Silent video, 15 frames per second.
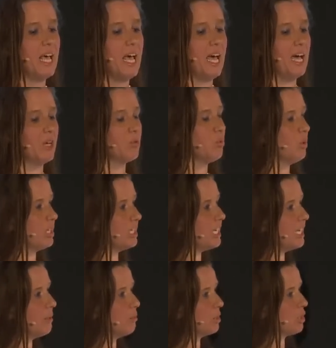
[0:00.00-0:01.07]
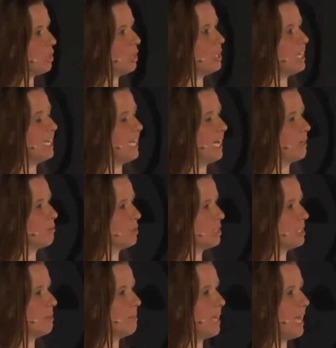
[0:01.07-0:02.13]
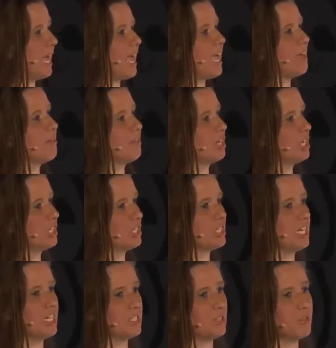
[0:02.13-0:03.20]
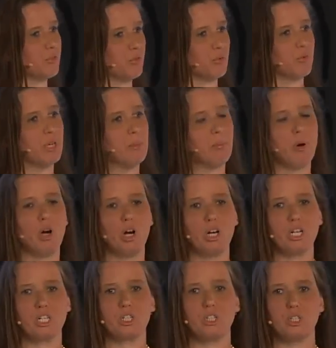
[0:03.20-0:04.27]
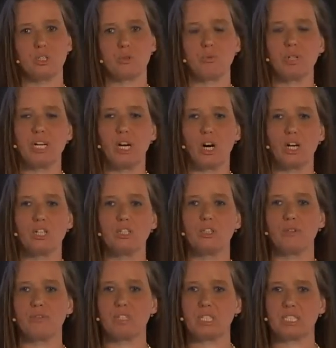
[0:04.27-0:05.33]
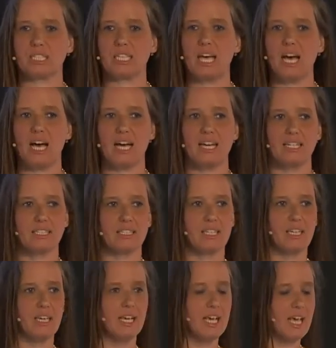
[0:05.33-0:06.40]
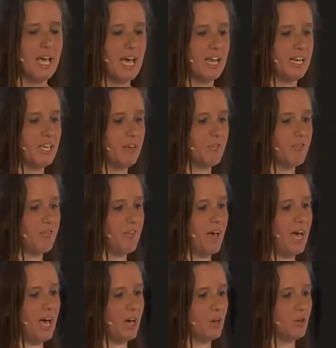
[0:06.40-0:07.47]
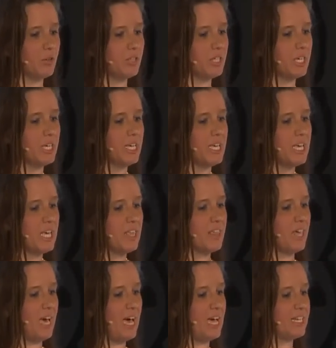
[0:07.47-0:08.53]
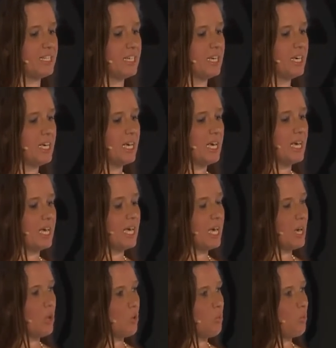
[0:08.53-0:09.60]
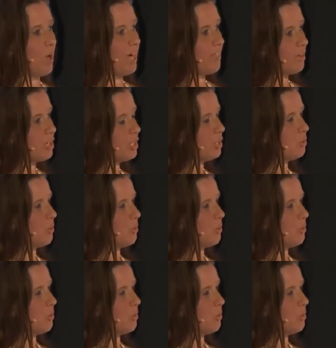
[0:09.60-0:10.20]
And what he was looking at was the behavior in sets of 3 particles, regardless of its size. And he found that whether you